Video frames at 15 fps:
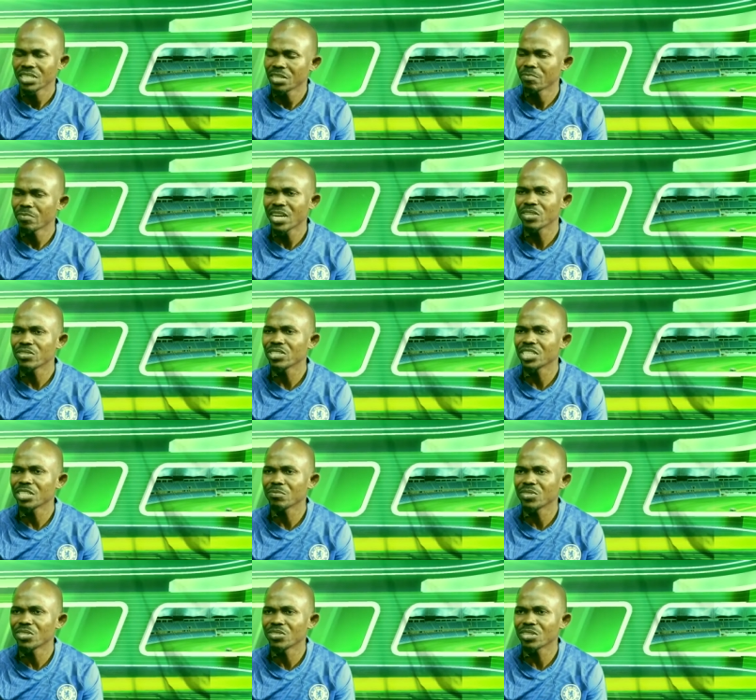the Man
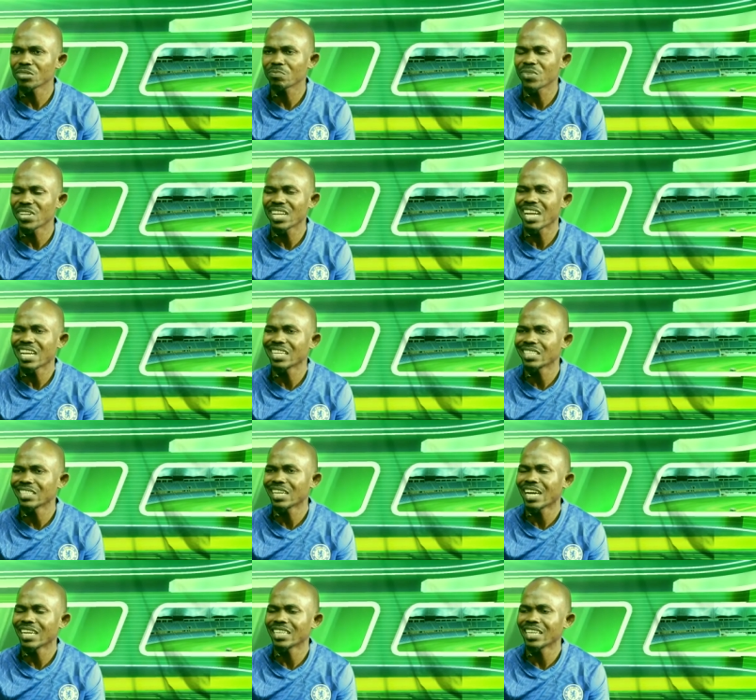team did not play. Uh,
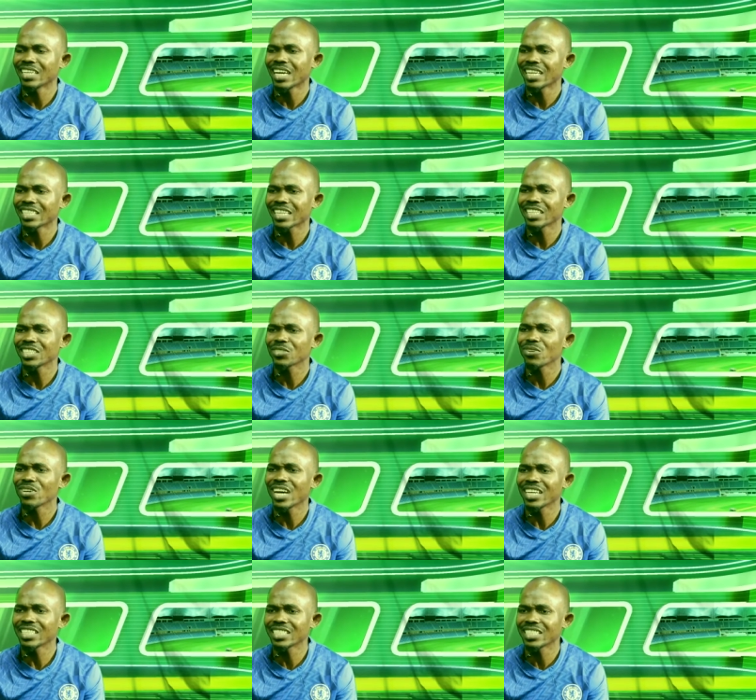uh, Atletico
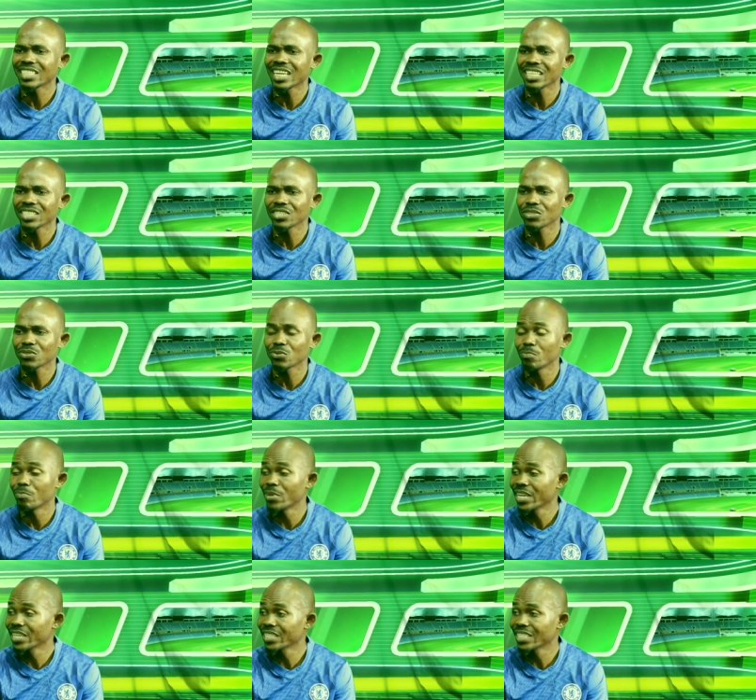has the chances to
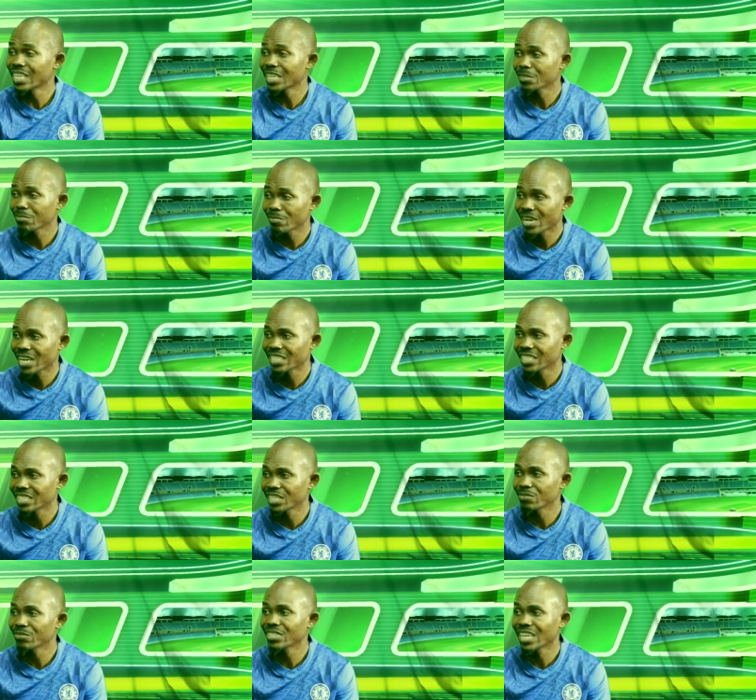bury that match,
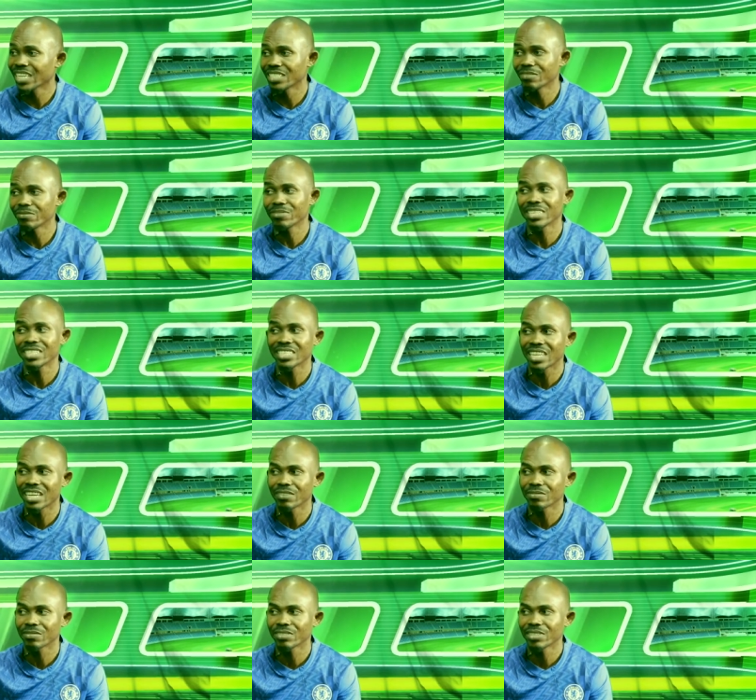mm. even at the first
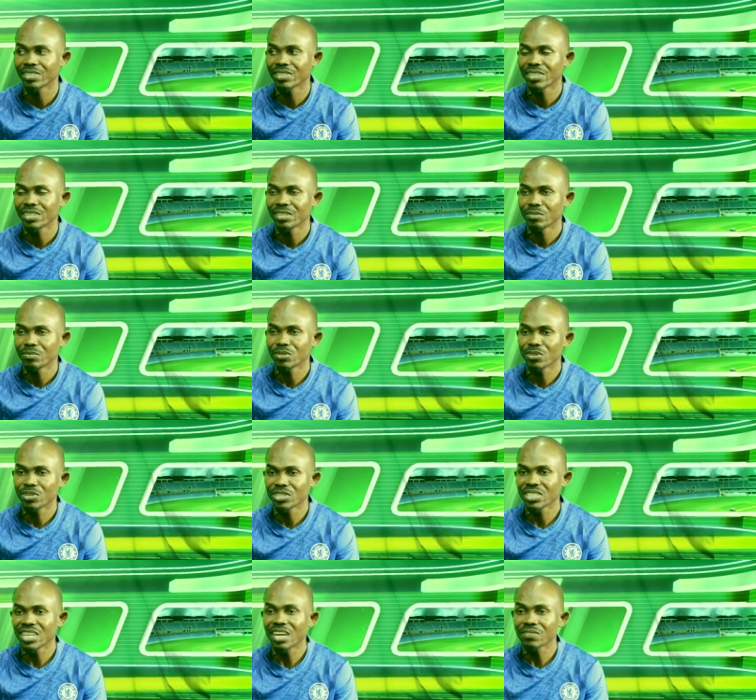half. Mm.
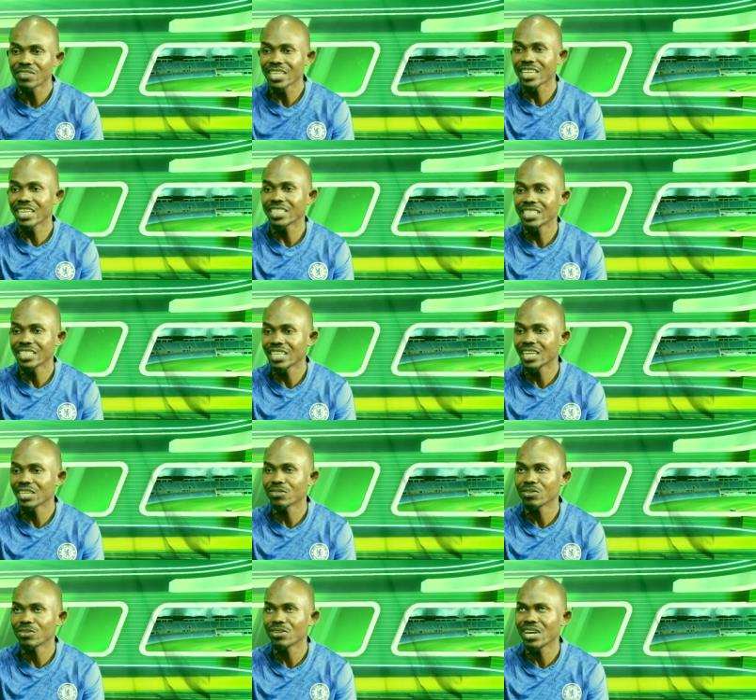Because after getting
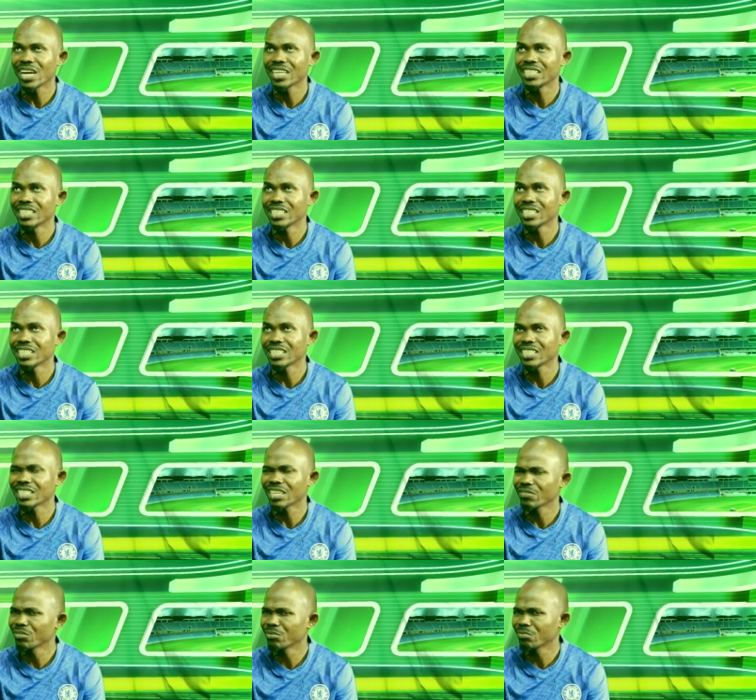that goal at the
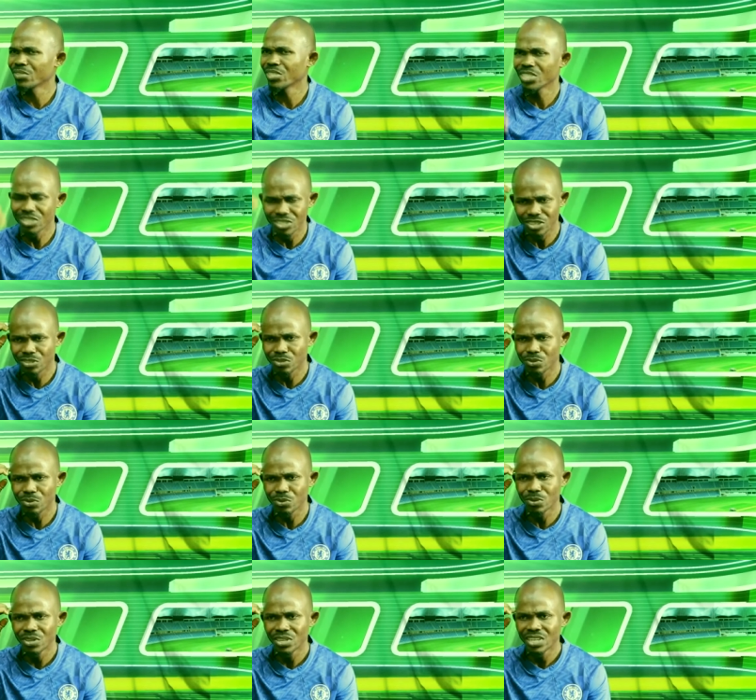seventh minute or
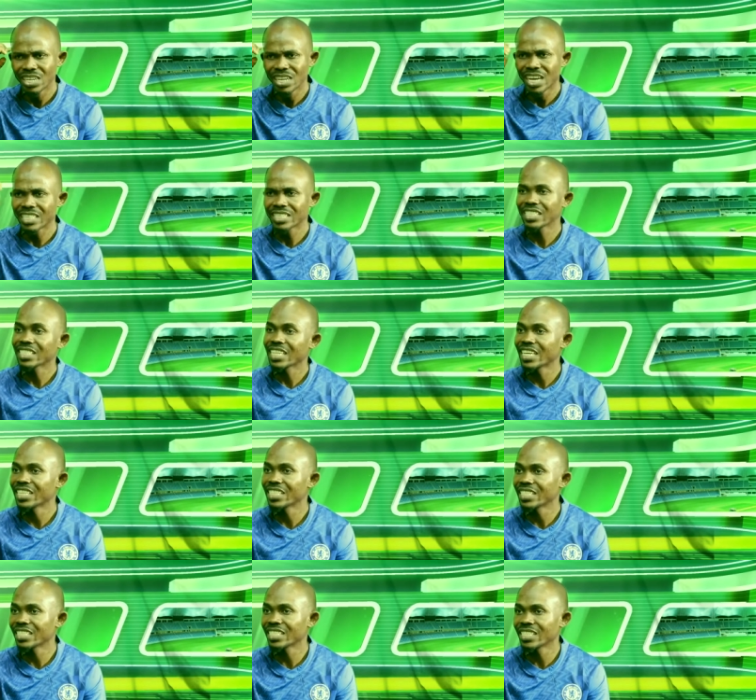so, I think they
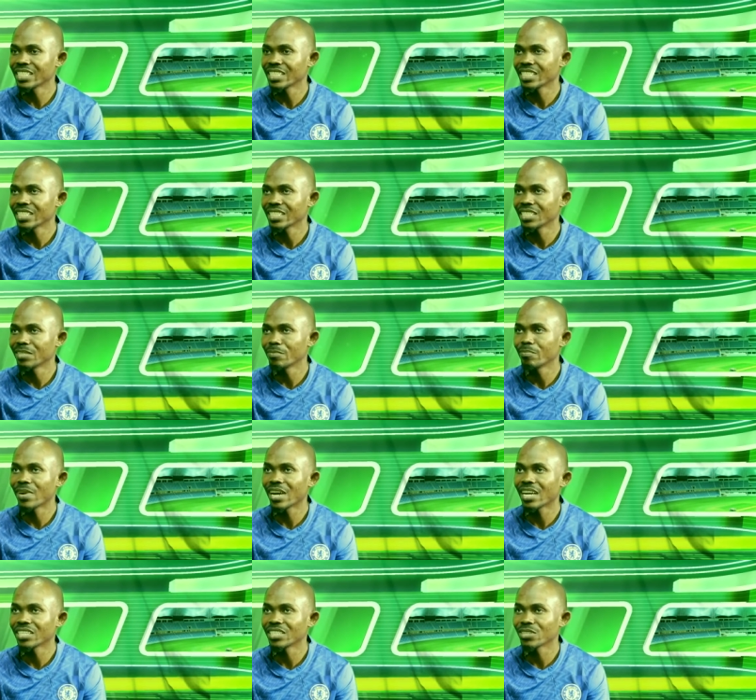hit the
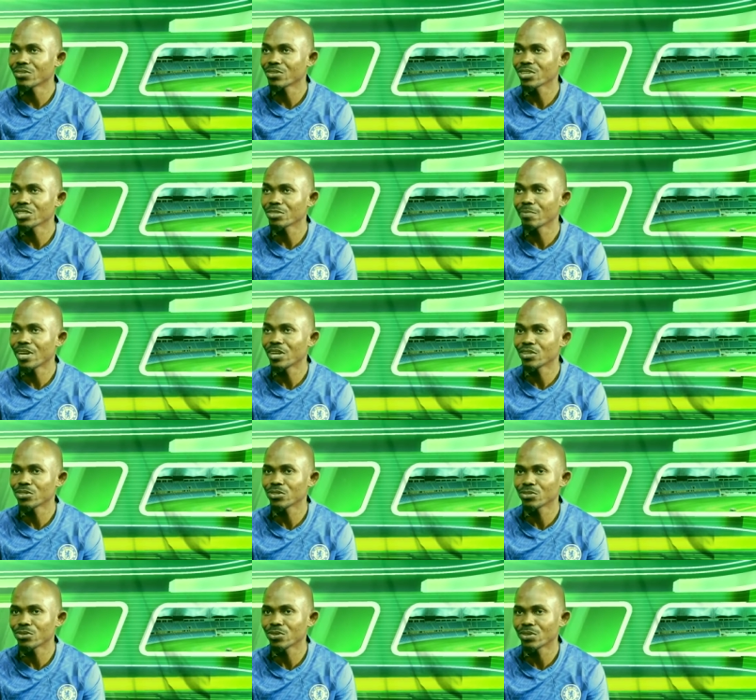bar, the crossbar
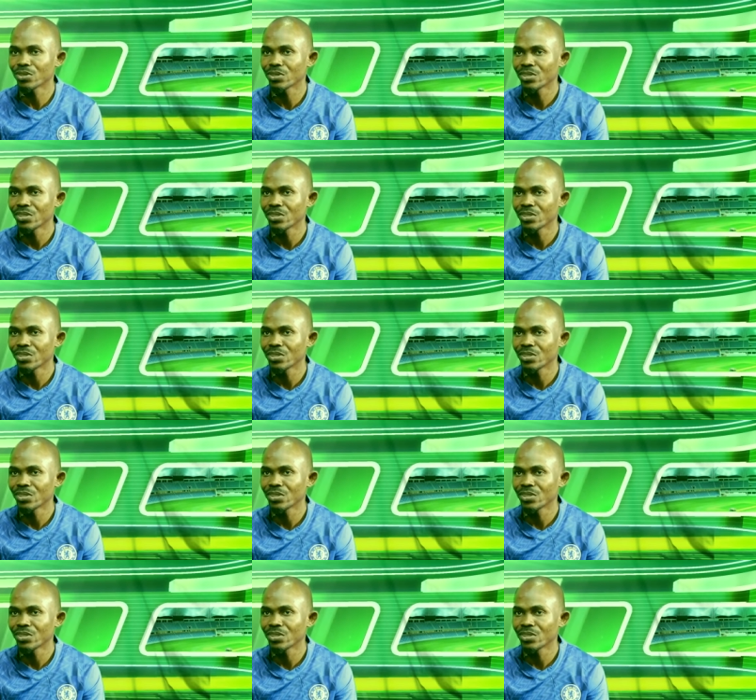also